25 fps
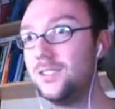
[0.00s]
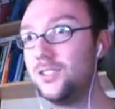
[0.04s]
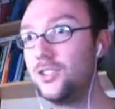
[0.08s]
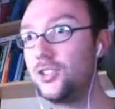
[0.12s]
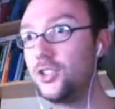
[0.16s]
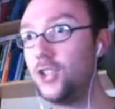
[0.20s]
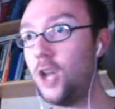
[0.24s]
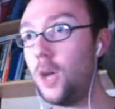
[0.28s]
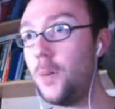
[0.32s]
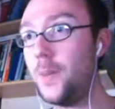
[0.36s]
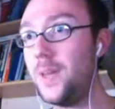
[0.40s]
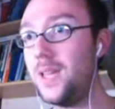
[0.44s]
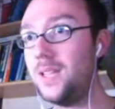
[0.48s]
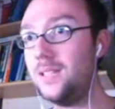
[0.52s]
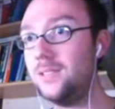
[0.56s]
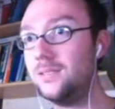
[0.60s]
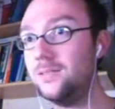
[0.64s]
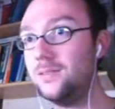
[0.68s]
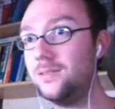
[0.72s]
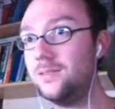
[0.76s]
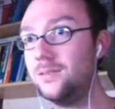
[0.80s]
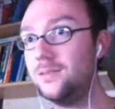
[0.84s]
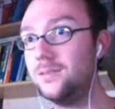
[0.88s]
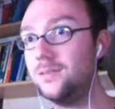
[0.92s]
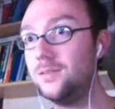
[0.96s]
Stop it!
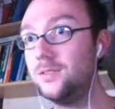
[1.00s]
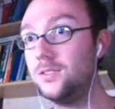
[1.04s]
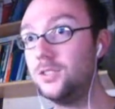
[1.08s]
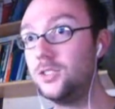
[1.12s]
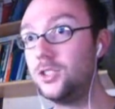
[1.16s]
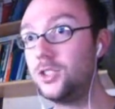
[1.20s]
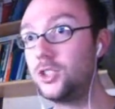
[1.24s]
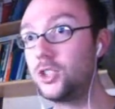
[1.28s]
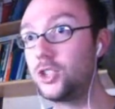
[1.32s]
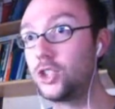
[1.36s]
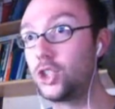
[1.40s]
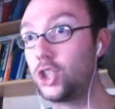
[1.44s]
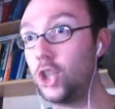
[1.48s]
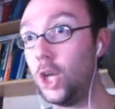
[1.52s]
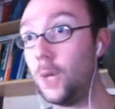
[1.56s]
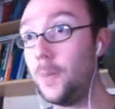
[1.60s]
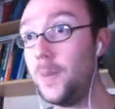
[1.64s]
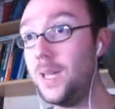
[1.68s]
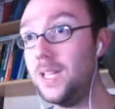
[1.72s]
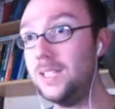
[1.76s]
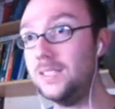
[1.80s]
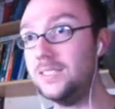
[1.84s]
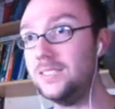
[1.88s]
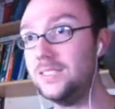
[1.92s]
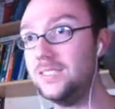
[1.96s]
Stop
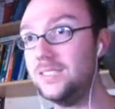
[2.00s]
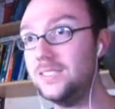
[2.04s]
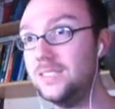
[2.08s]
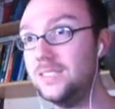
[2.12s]
it!